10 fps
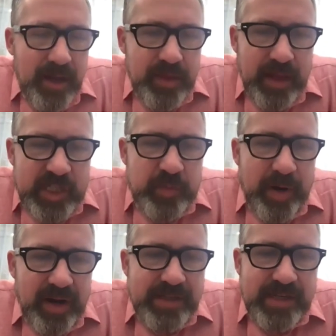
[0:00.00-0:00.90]

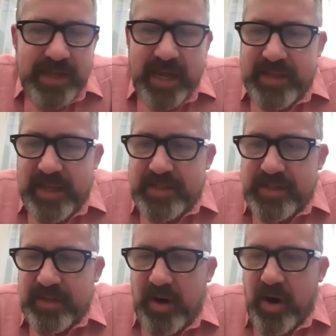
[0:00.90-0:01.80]
experiences like
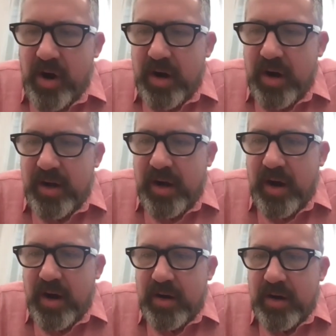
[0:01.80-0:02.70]
this are,
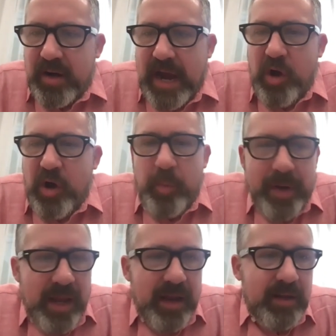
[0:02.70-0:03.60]
are
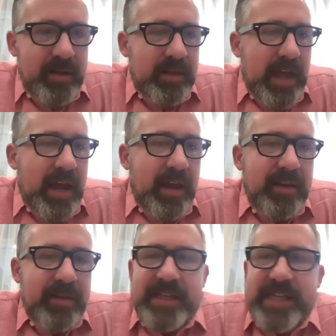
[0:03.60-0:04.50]
eye-opening. They,
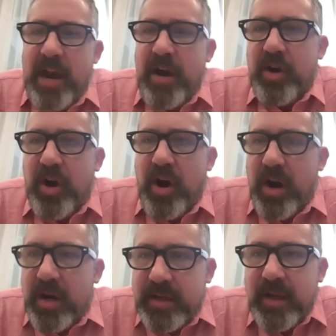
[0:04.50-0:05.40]
they tear at your
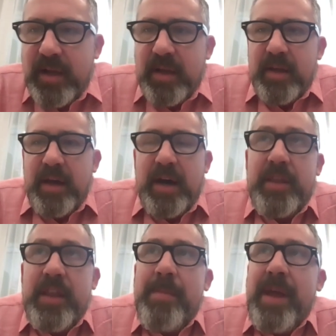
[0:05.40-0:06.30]
heart. Uh,
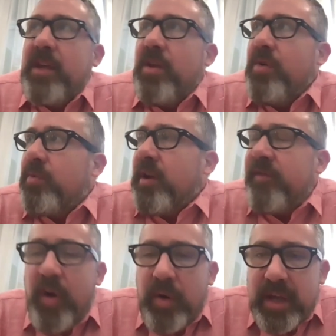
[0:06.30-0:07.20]
they make you
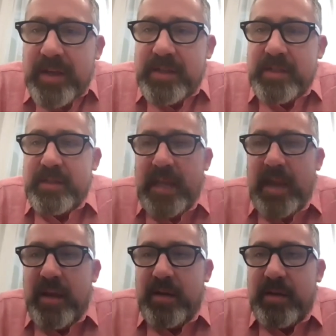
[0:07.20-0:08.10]
refocus
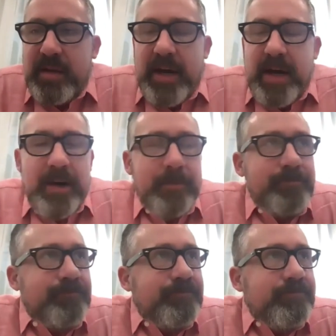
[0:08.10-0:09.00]
and, um,